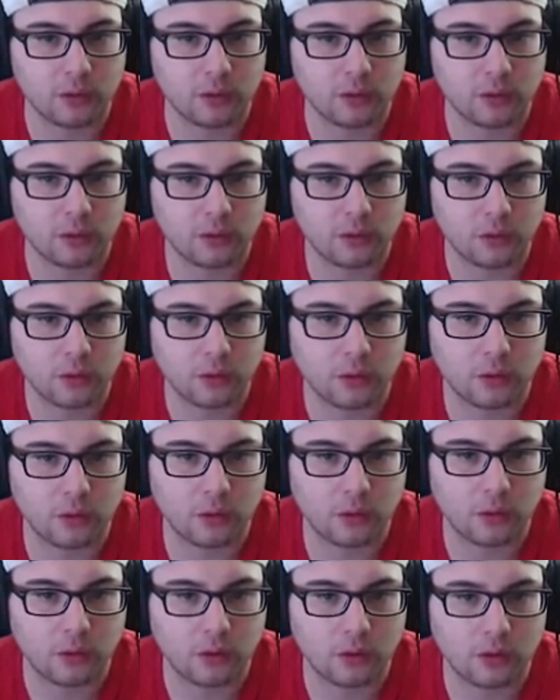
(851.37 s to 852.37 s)

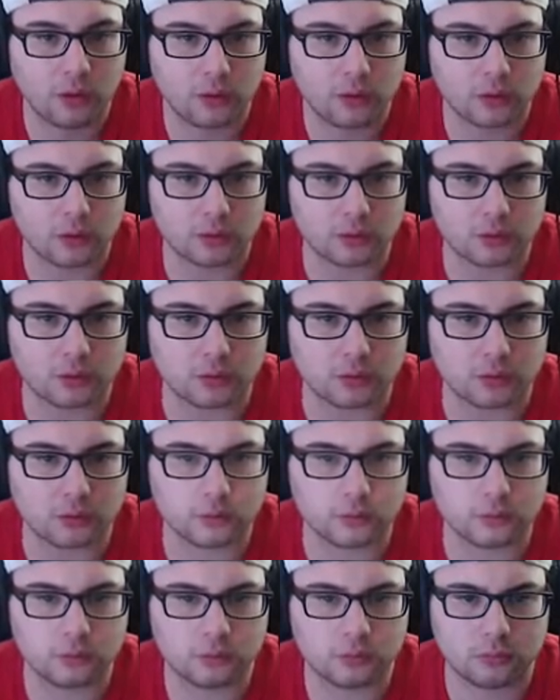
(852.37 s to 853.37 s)

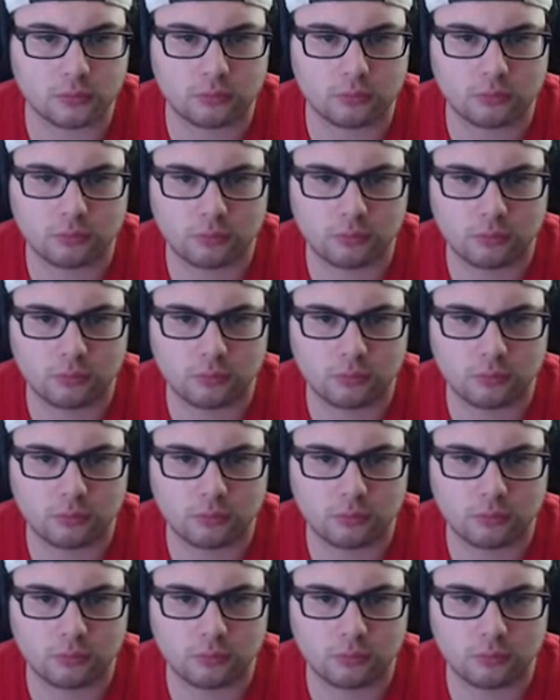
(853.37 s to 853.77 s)
(no one is talking)